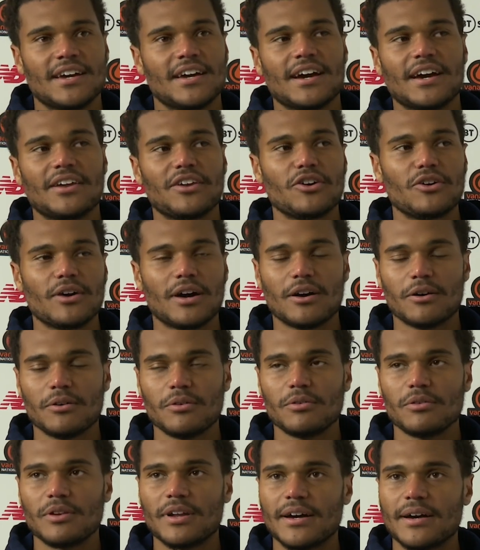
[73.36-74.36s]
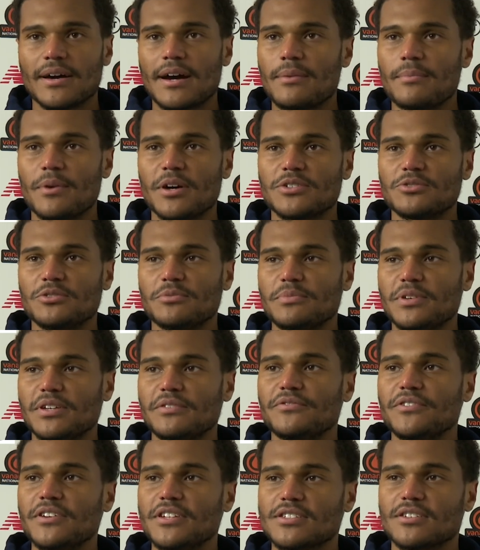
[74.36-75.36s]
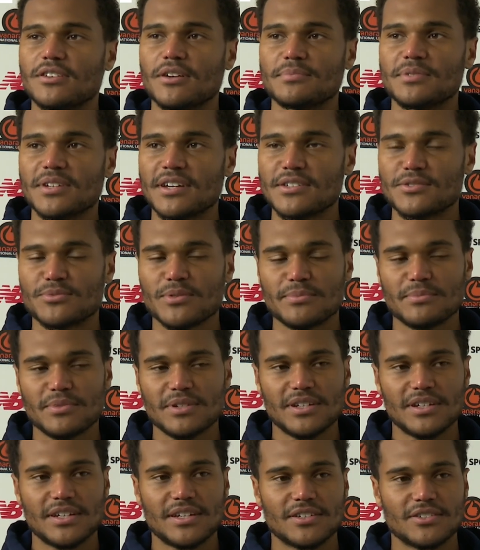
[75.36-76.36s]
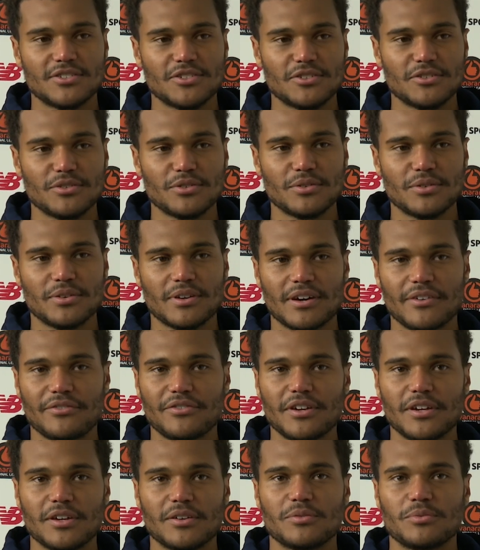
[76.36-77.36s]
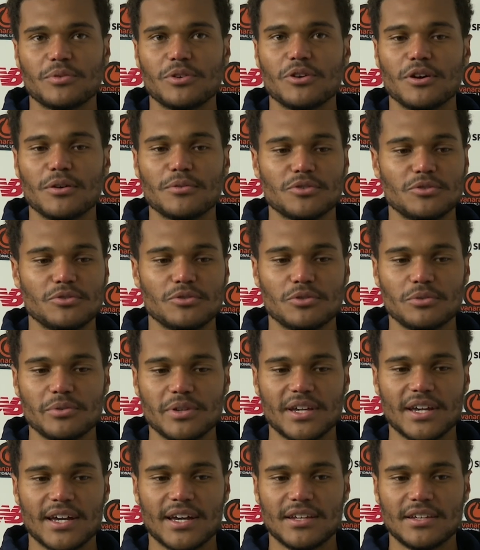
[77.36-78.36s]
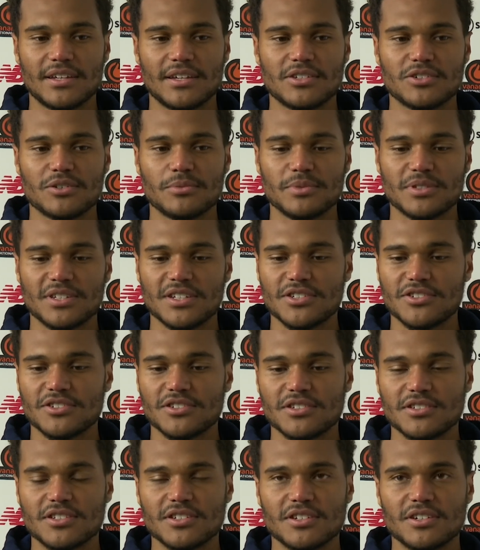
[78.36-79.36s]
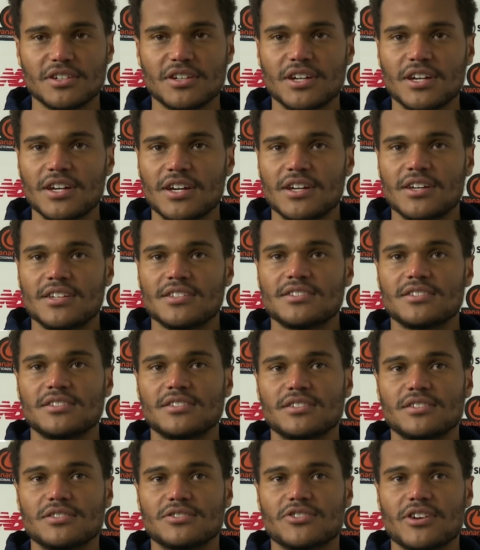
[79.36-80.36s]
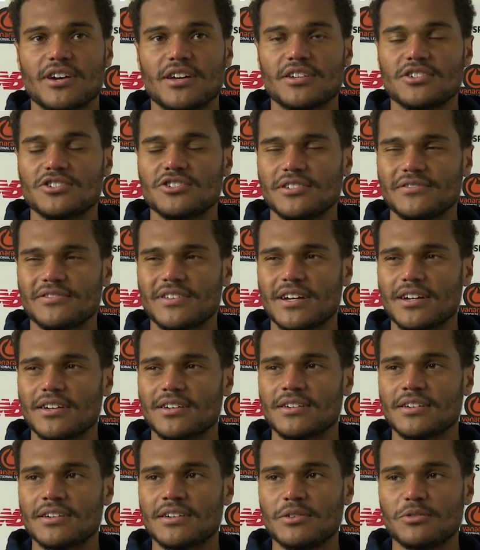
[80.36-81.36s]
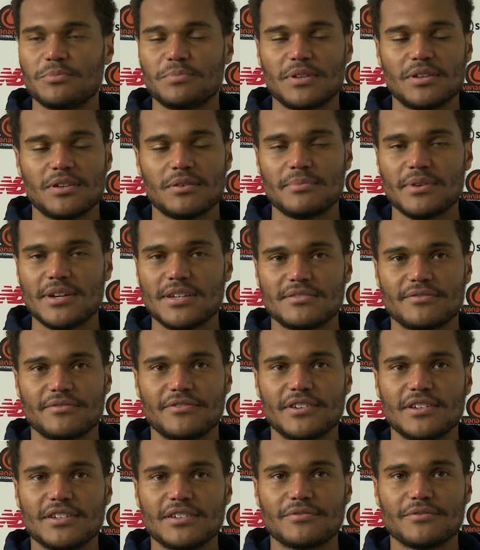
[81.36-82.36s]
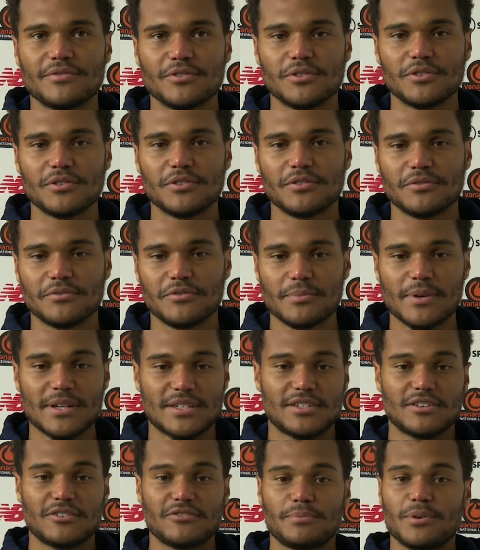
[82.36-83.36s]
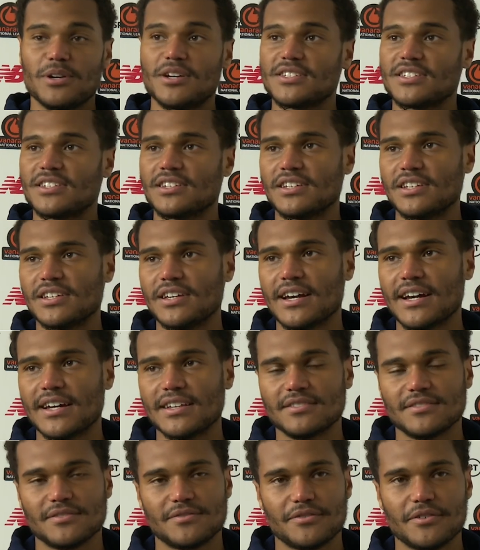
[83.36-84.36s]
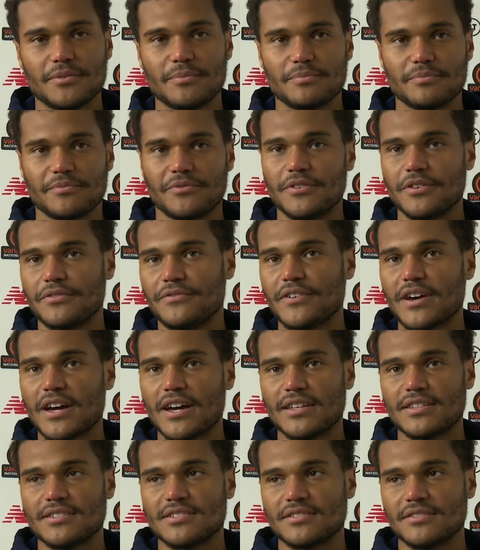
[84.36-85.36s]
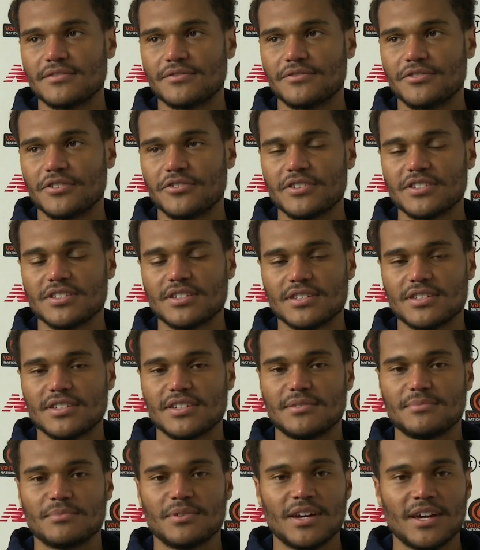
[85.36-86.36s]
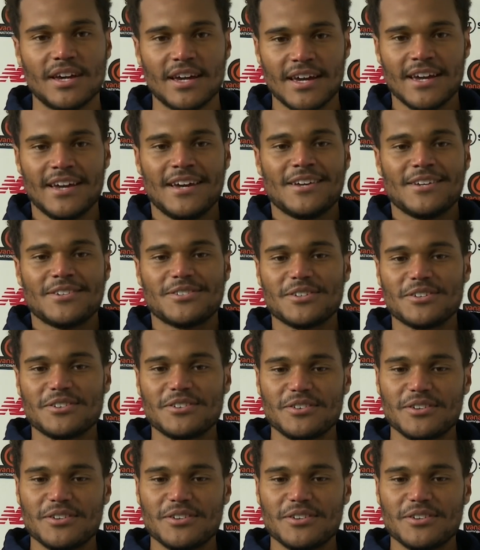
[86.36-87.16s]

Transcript: I know how uh, how much it would mean for this club to get to Wembley. So I think we've got to do all we can in this competition to to try and achieve that. It would be an amazing feeling for, for myself personally, and for for the fans and for the rest of the team. So